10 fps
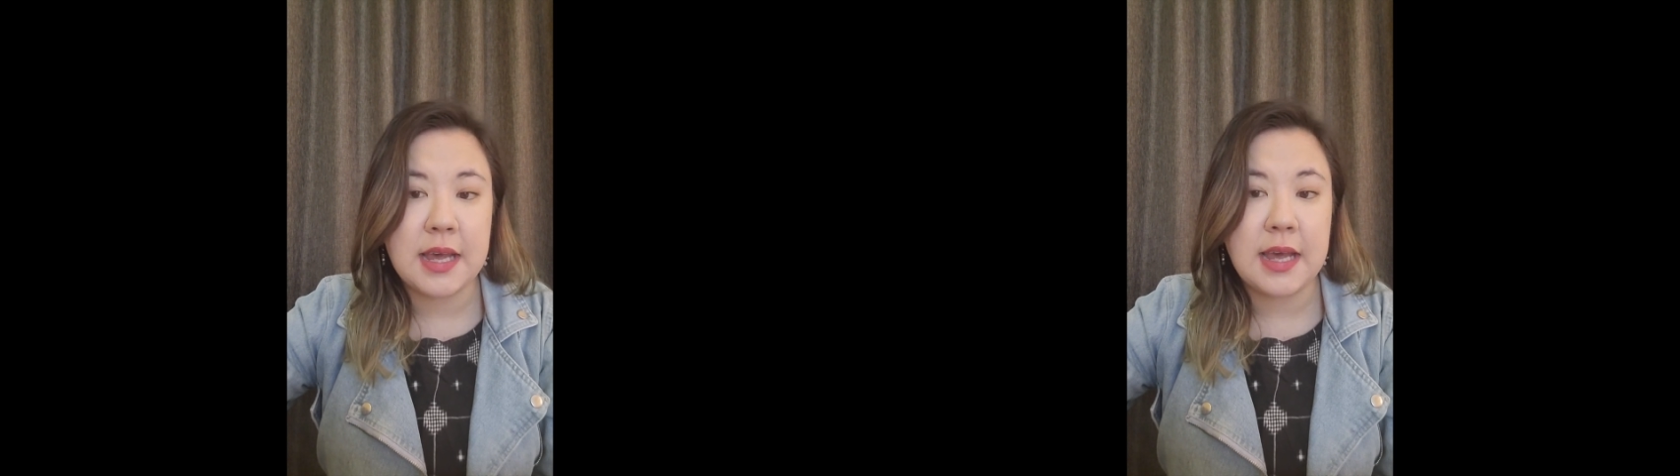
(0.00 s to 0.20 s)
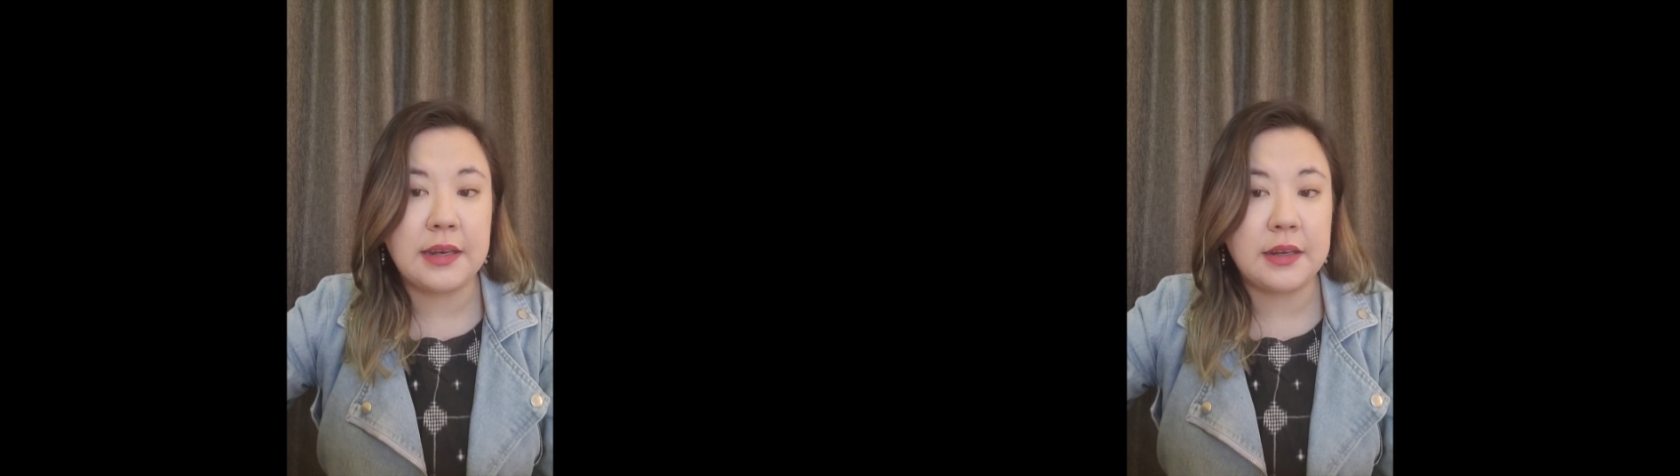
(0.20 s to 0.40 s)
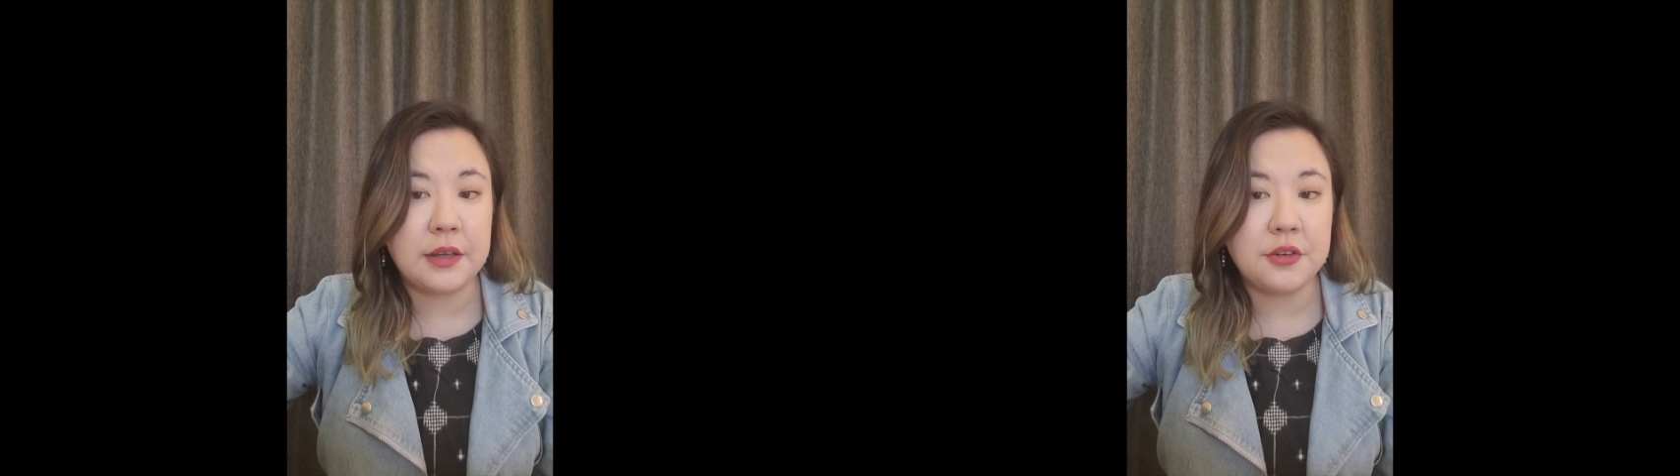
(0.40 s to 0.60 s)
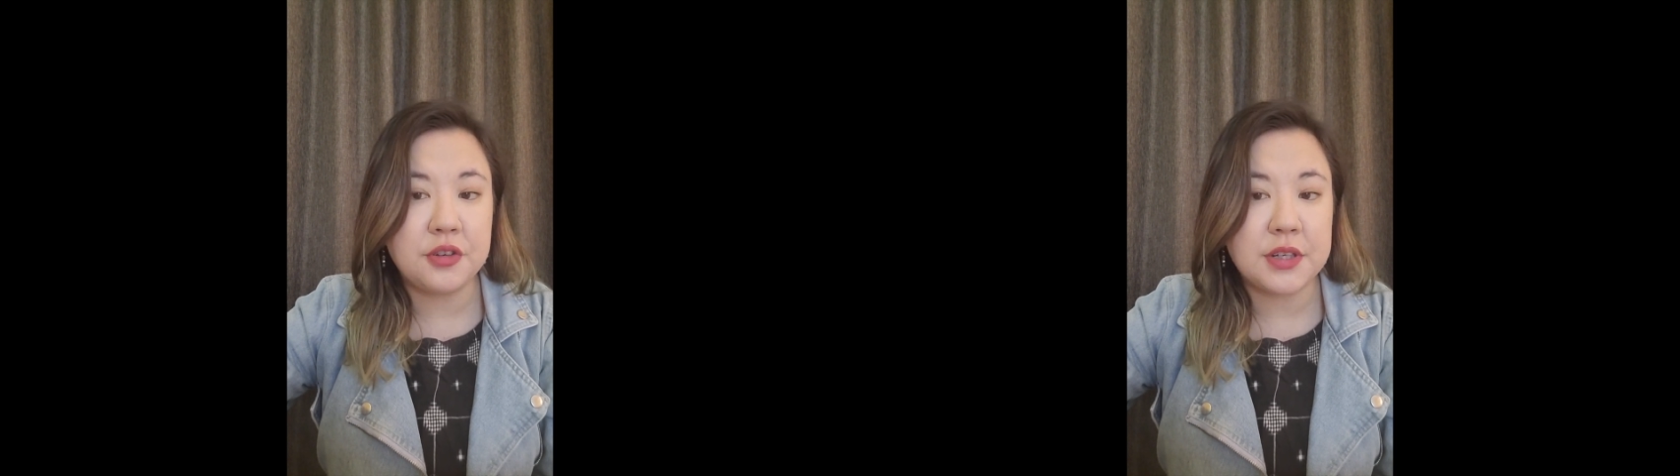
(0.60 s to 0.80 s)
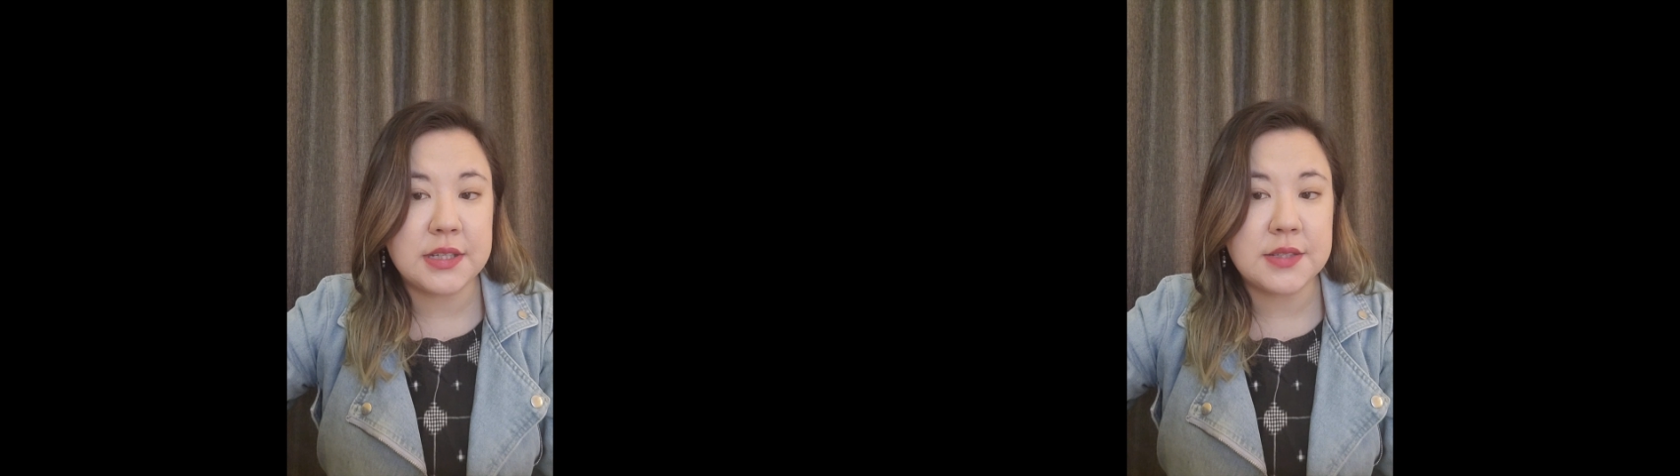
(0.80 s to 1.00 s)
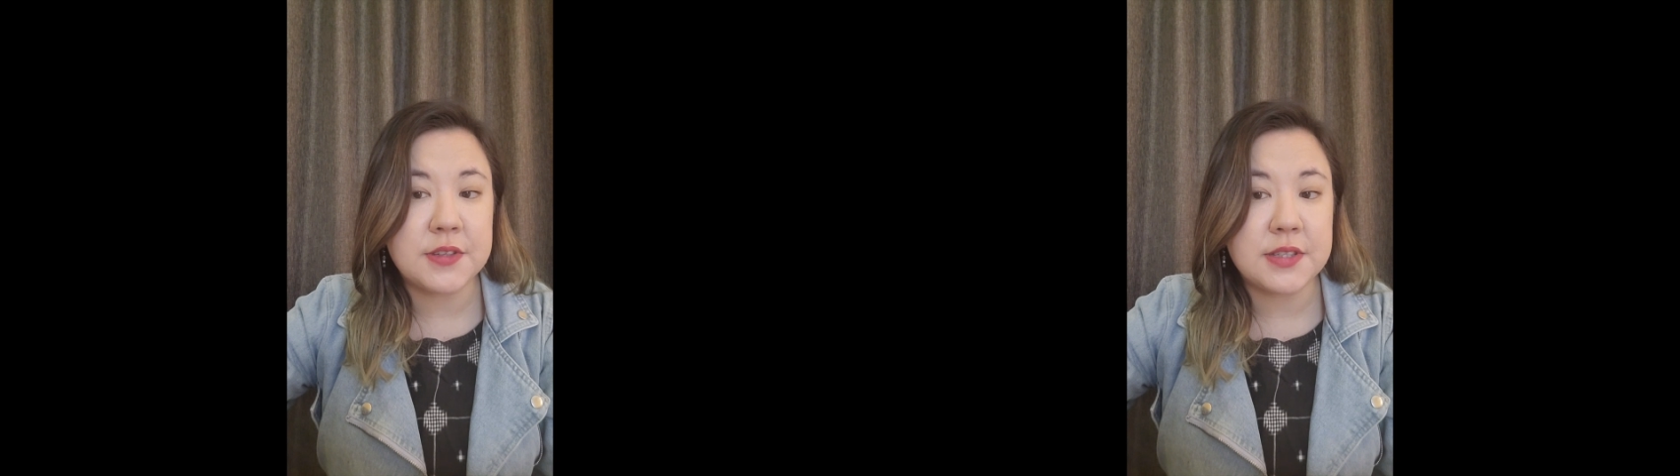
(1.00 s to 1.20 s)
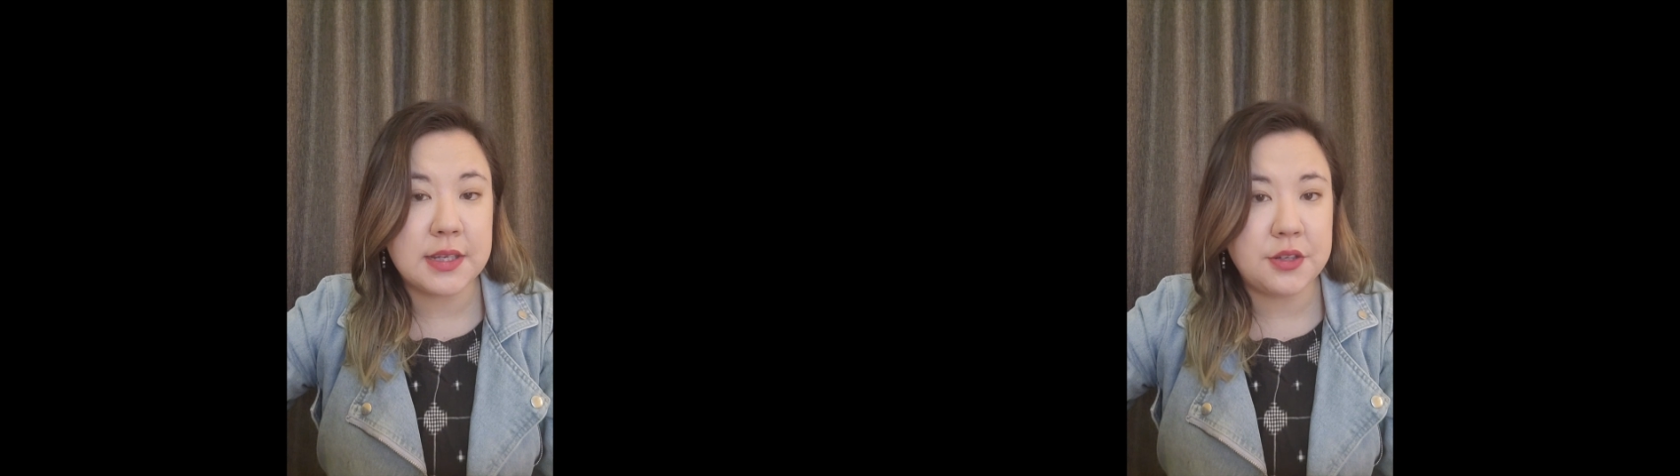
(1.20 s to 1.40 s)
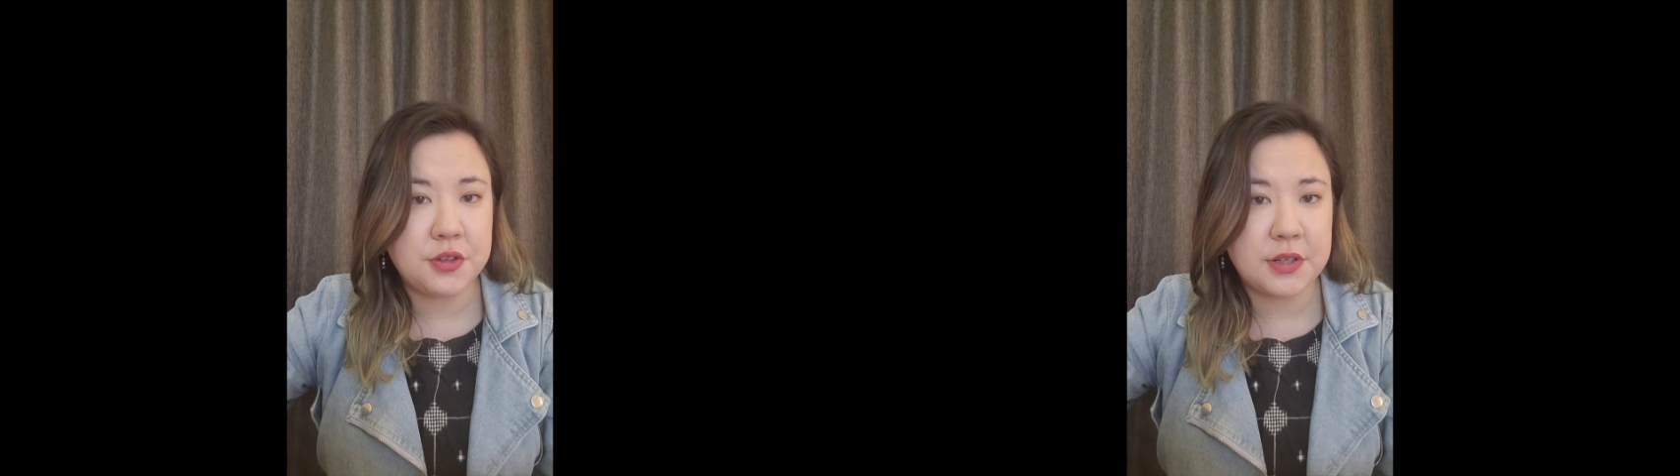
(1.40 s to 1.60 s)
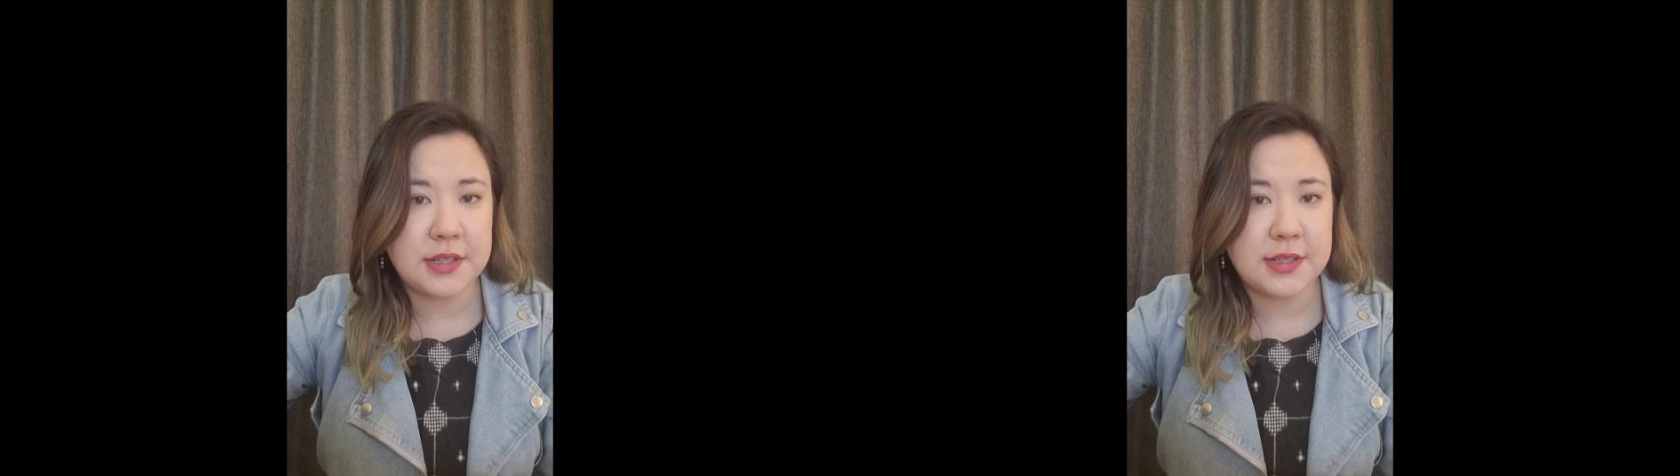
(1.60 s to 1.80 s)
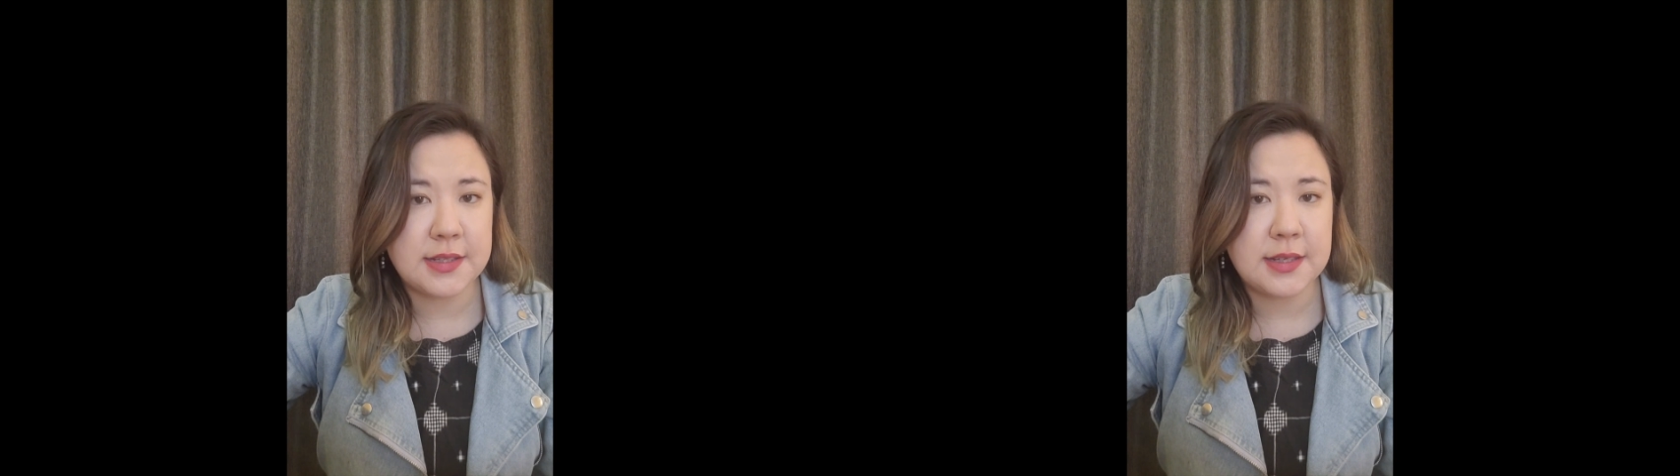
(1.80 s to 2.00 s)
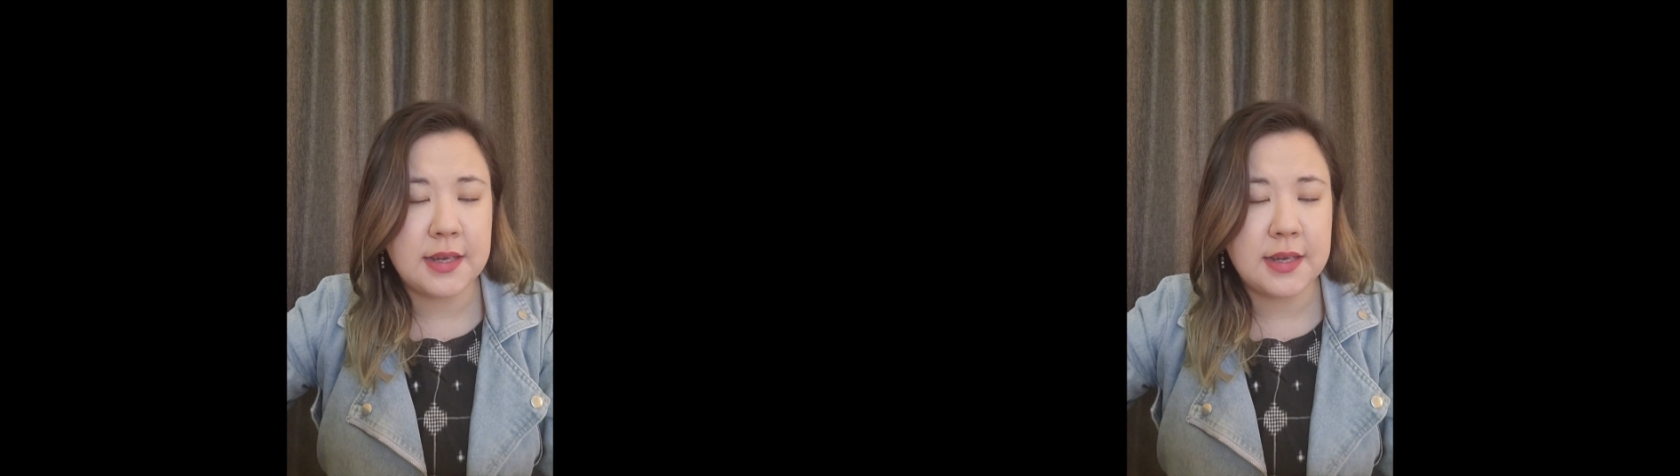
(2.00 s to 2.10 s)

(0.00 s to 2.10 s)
and countries for centuries,